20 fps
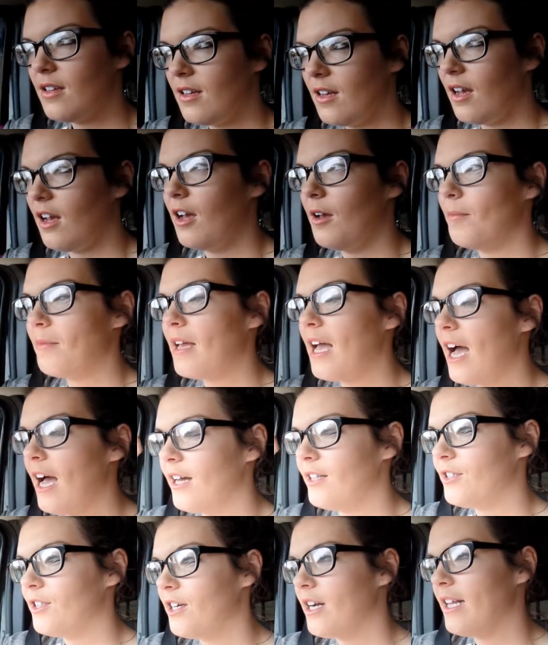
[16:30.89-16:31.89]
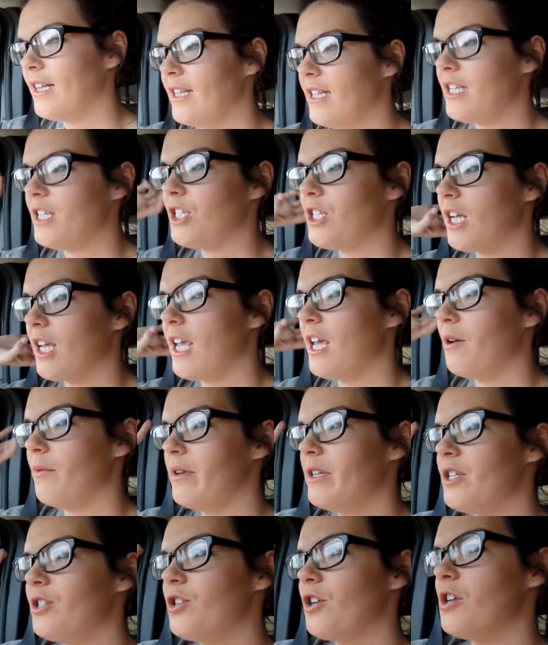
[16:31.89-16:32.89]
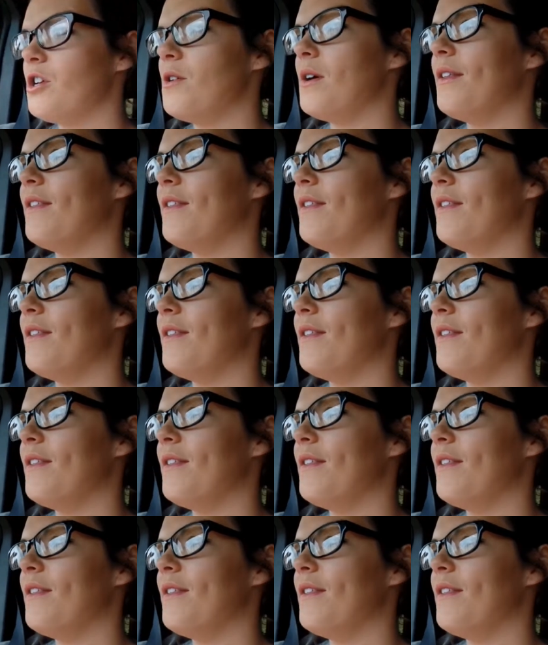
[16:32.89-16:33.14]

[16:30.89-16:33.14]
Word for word: um, collar and leash. I can't wait to show you.